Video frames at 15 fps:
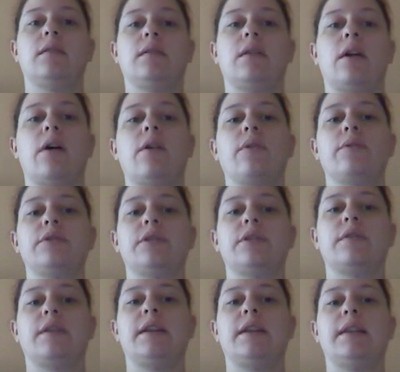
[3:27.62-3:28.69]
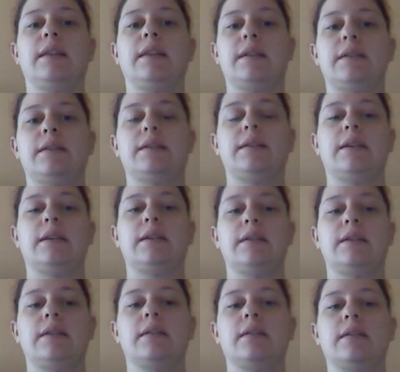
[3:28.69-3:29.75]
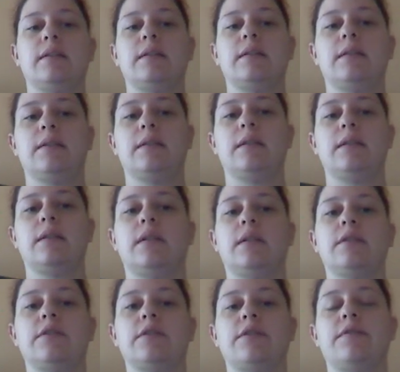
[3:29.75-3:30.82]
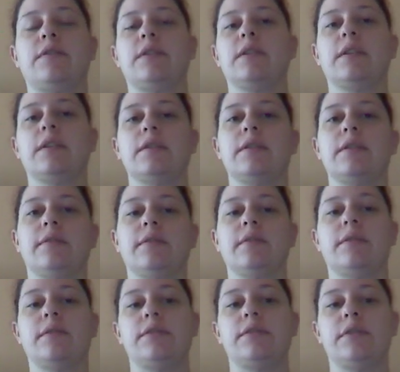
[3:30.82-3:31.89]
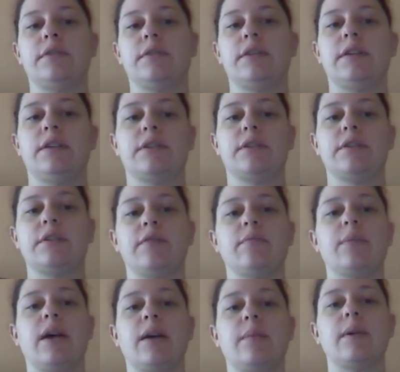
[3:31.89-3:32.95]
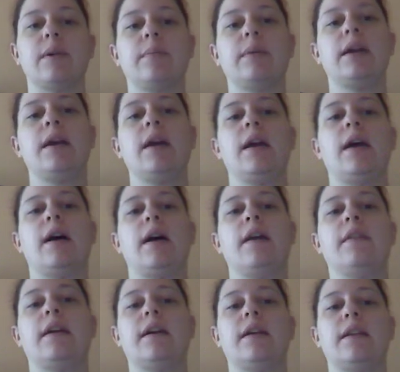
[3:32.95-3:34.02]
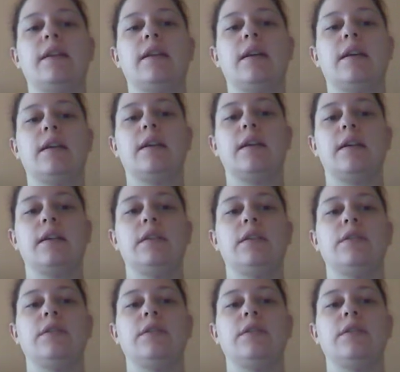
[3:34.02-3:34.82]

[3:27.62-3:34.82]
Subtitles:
the host already listed. So if you're the consultant host, you'll see yourself pop up. And then you